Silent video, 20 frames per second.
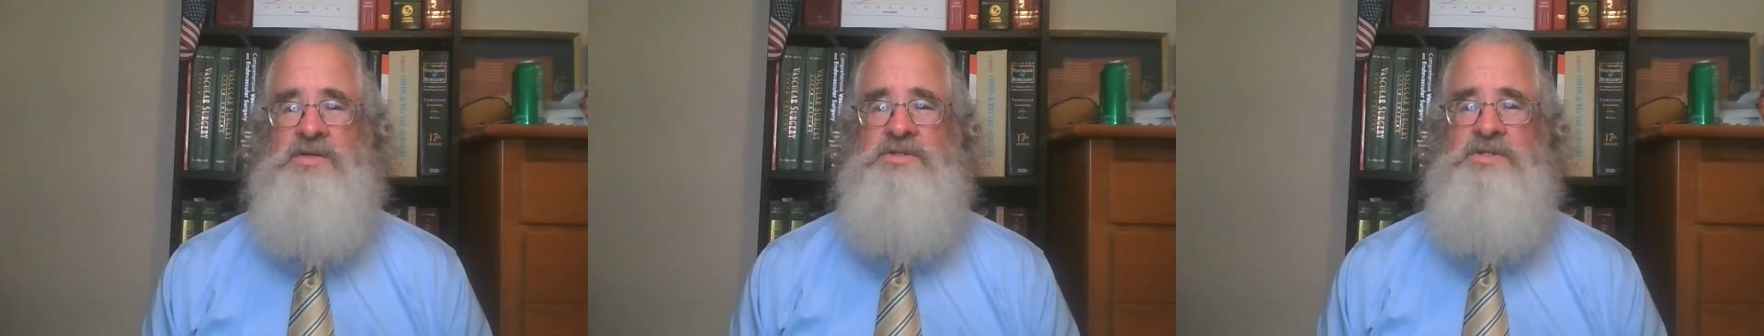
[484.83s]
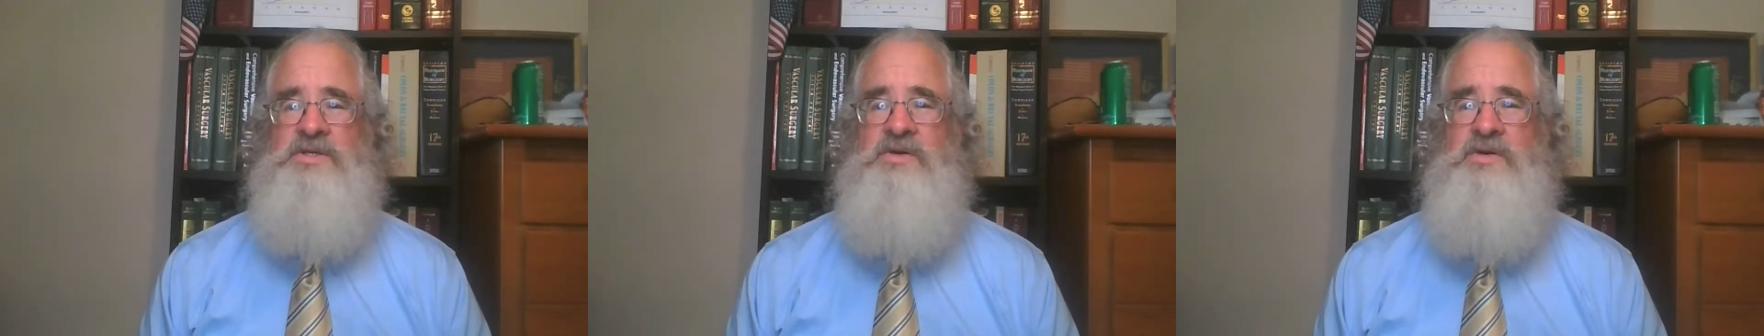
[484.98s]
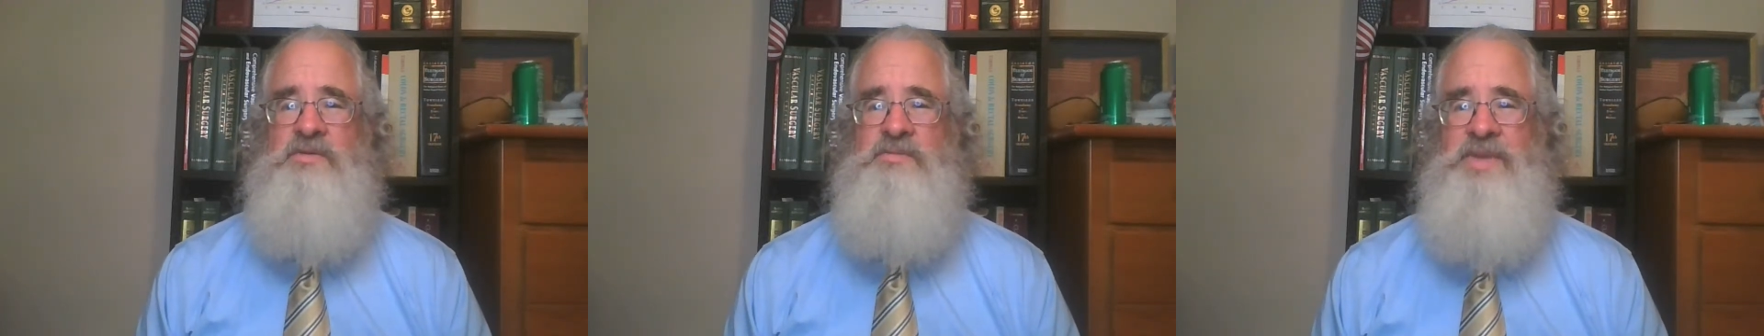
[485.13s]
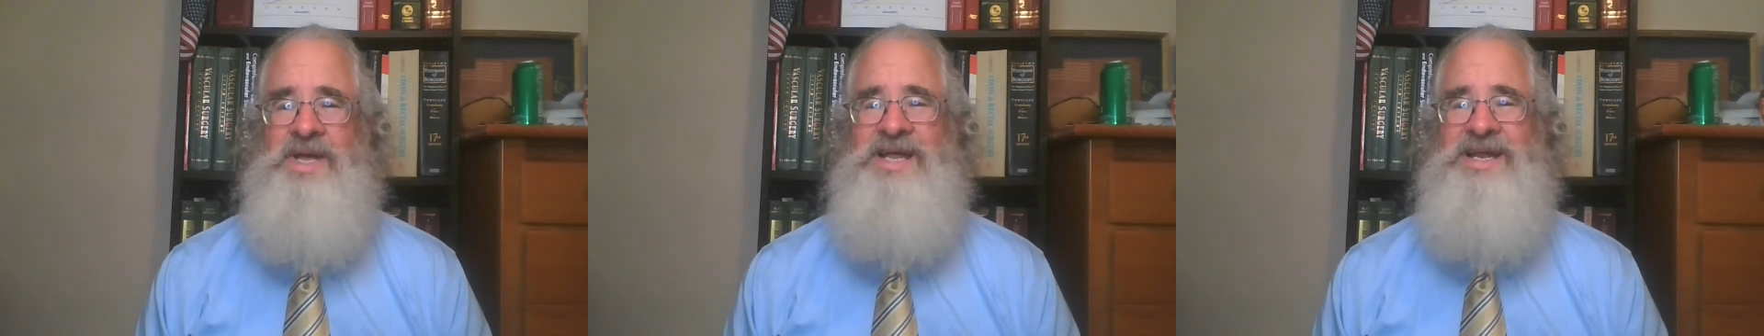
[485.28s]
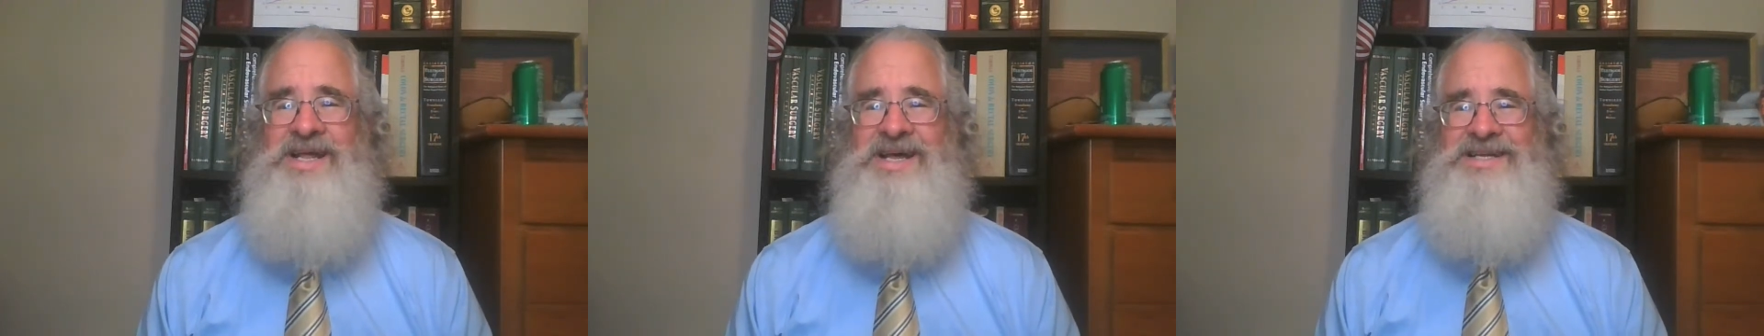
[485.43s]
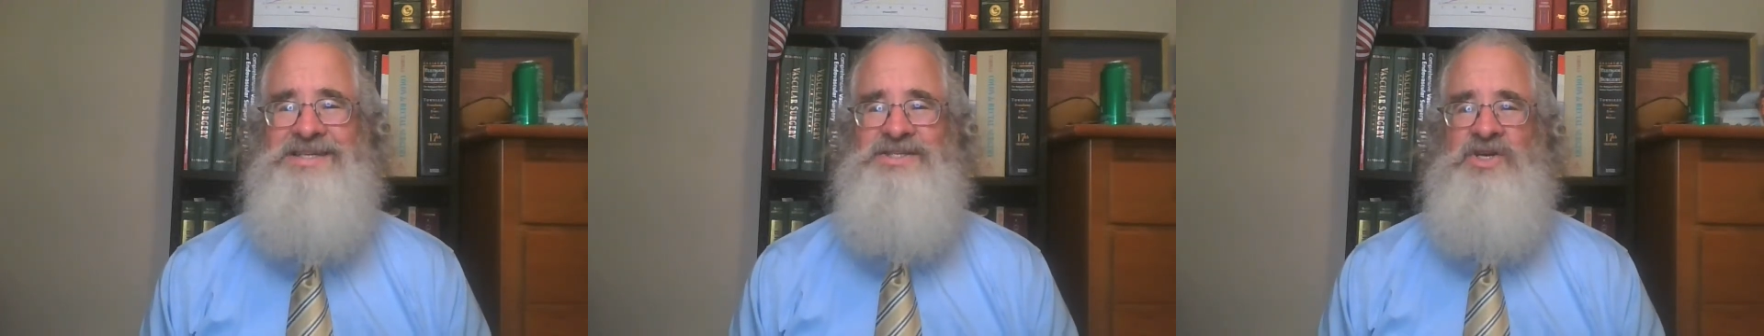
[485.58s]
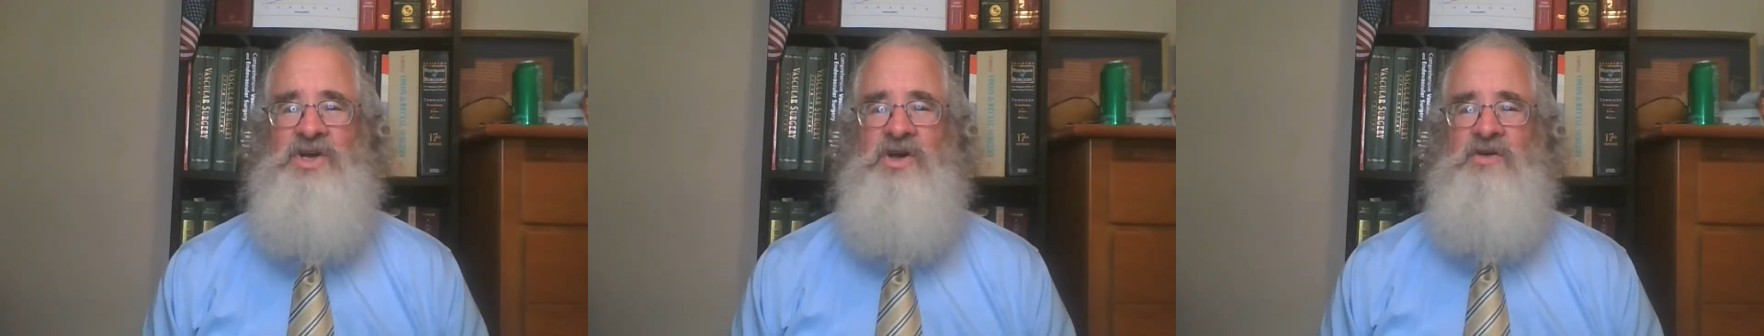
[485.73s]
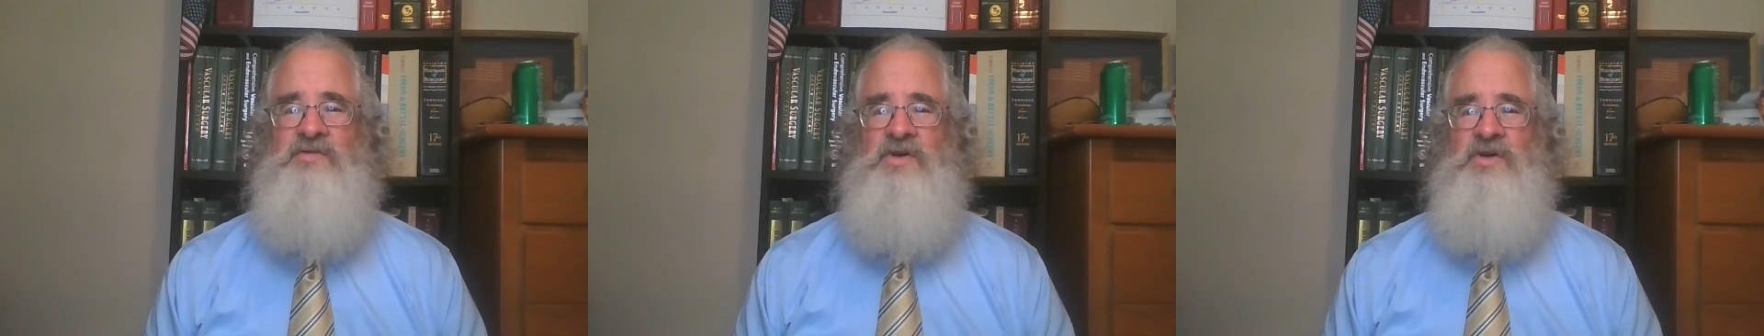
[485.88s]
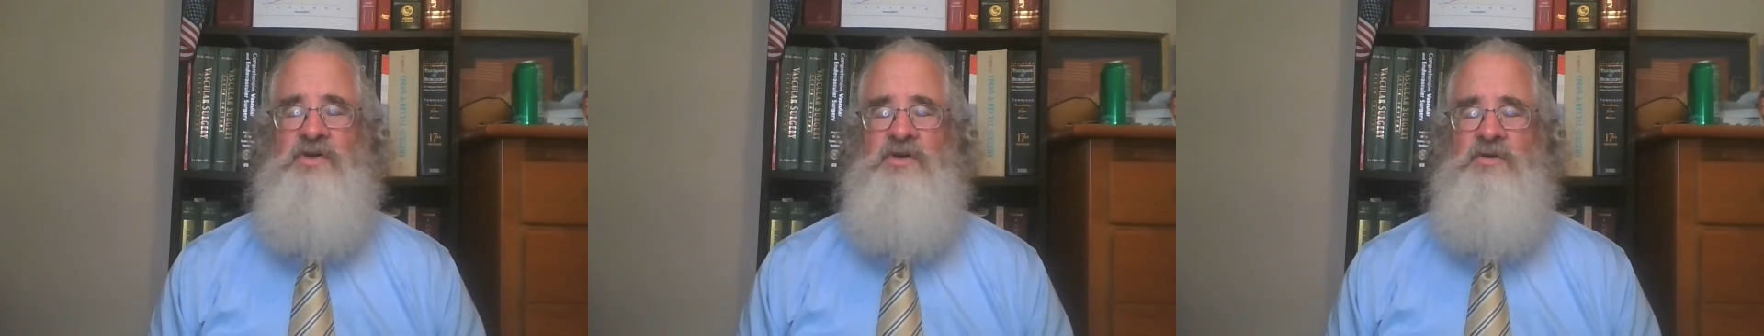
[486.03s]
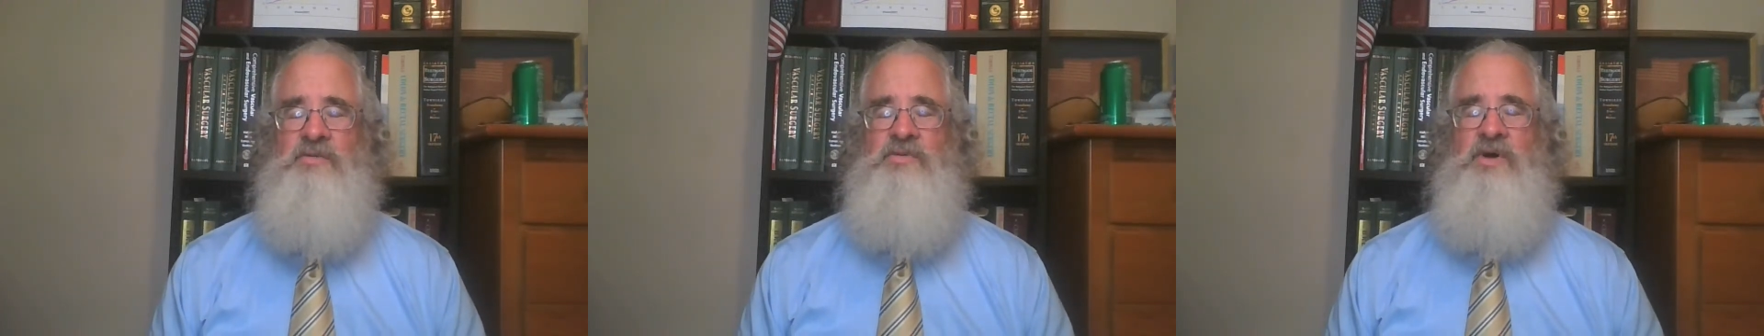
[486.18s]
So it may not solve
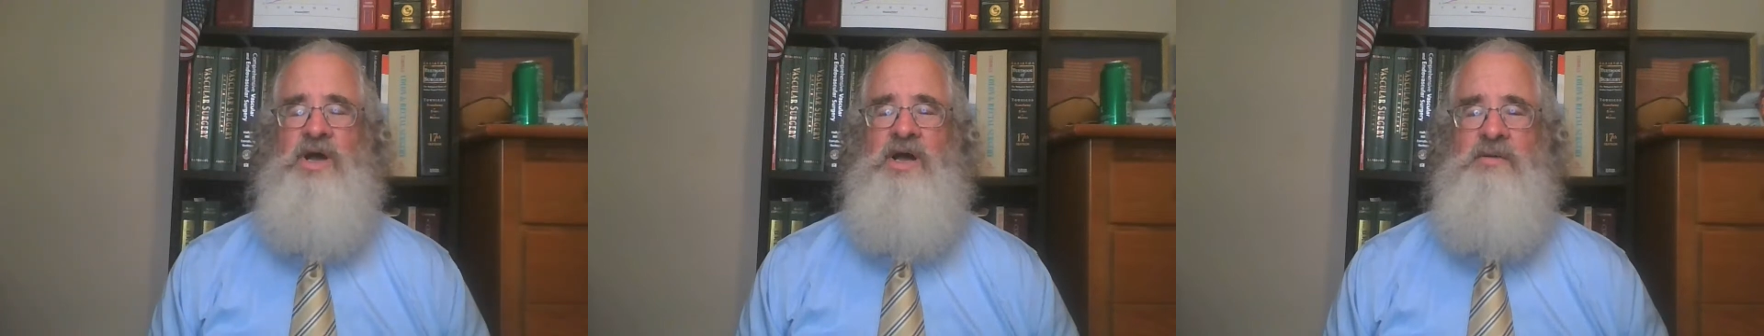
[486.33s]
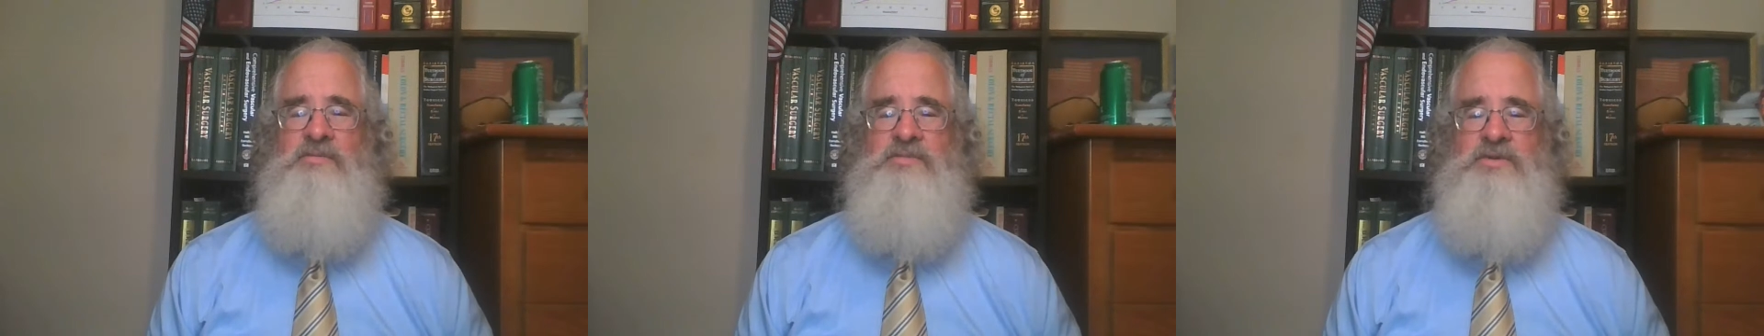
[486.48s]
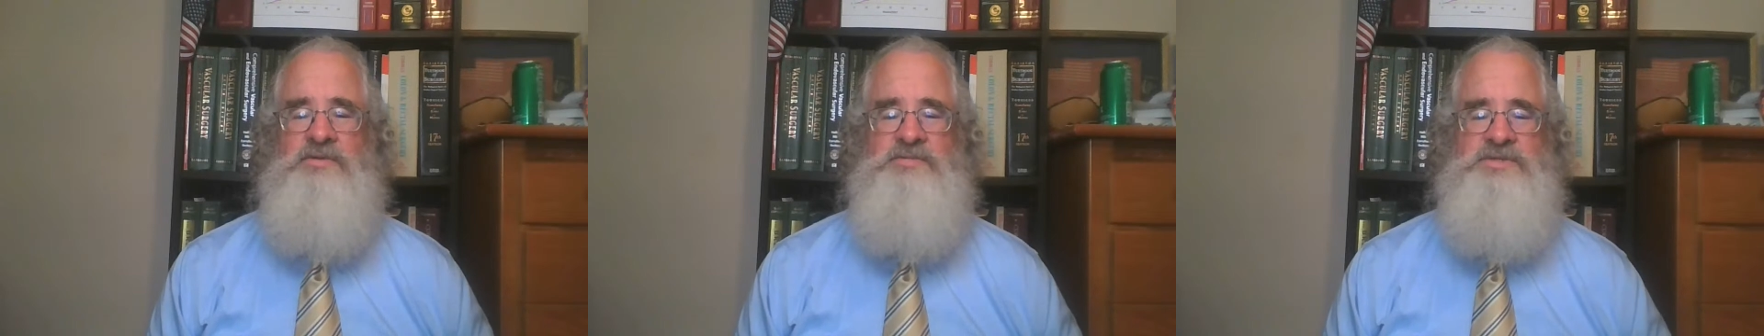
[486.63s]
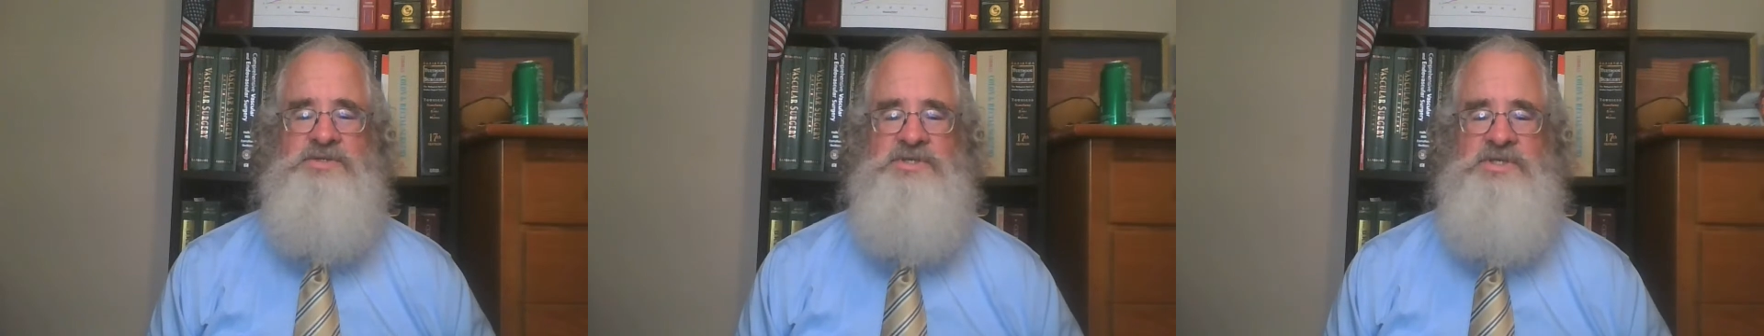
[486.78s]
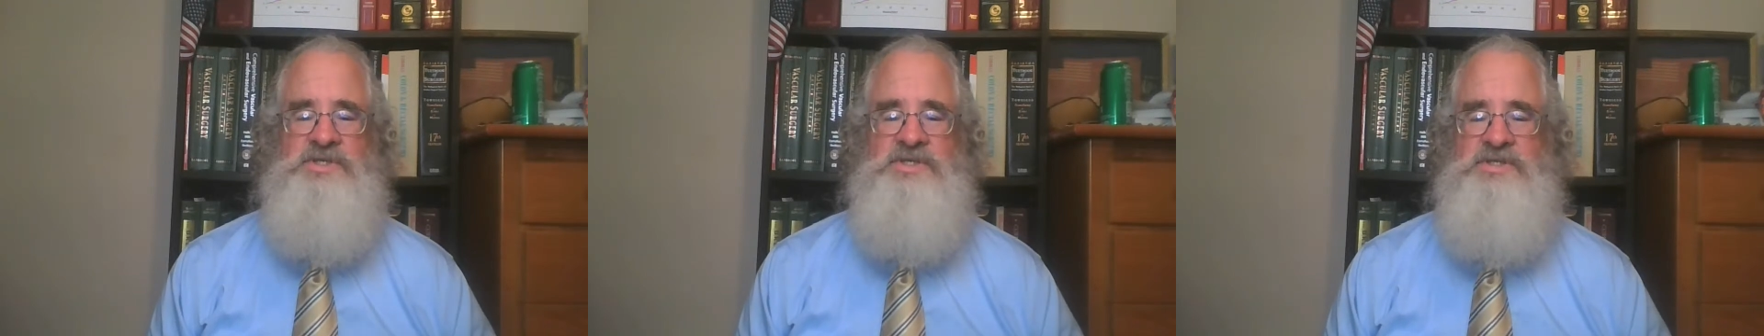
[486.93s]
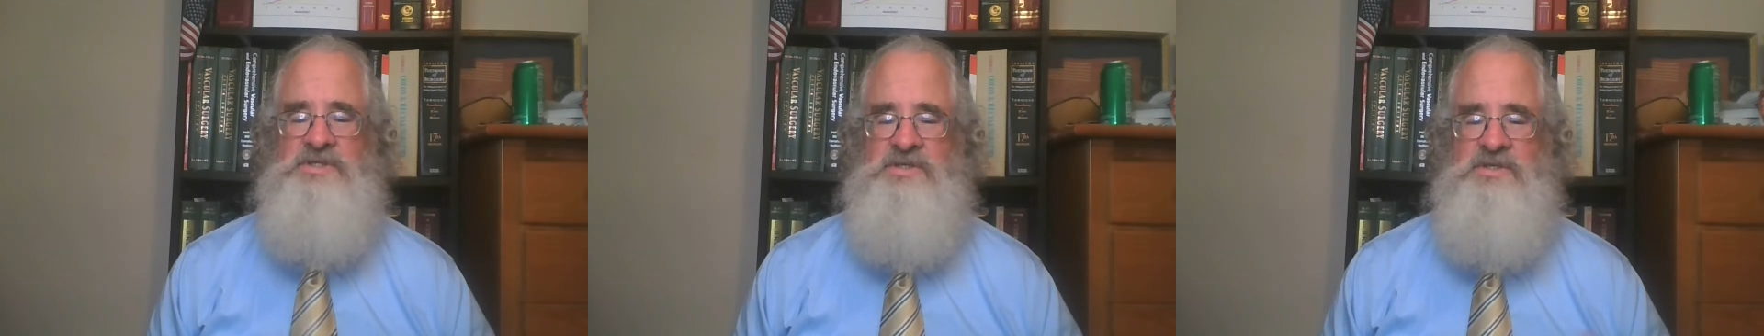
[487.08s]
all your problems just